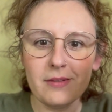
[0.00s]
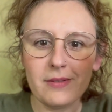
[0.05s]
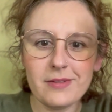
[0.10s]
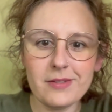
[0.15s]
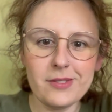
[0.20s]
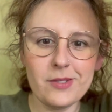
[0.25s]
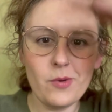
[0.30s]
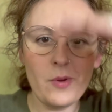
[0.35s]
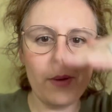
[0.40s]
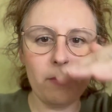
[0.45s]

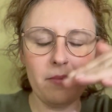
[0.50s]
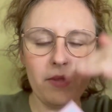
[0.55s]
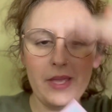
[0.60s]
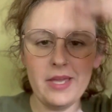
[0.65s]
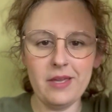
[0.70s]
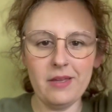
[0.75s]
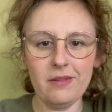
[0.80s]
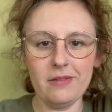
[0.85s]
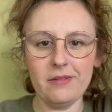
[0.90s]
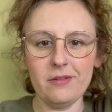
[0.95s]
So I'm
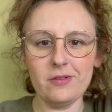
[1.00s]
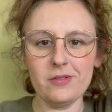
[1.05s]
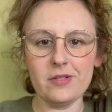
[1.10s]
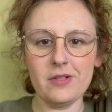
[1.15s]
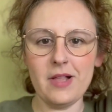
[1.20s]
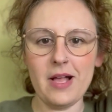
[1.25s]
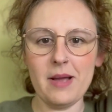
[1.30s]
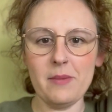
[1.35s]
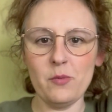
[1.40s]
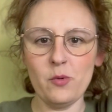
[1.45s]
like, there's a
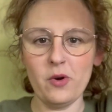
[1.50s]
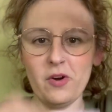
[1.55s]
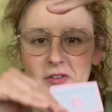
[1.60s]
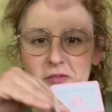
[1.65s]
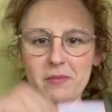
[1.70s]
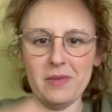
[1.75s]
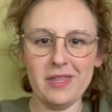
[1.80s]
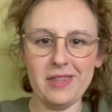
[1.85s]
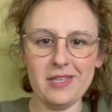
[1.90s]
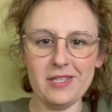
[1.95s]
lot more of
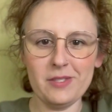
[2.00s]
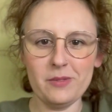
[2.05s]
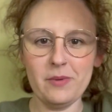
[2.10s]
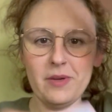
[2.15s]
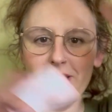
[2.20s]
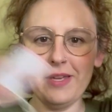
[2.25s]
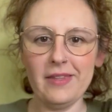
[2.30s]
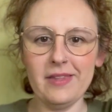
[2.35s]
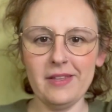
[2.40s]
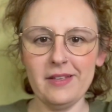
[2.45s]
me this
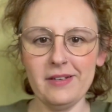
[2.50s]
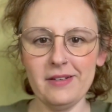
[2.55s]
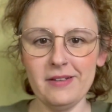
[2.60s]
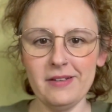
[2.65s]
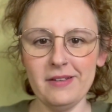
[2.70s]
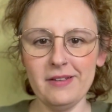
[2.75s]
way than,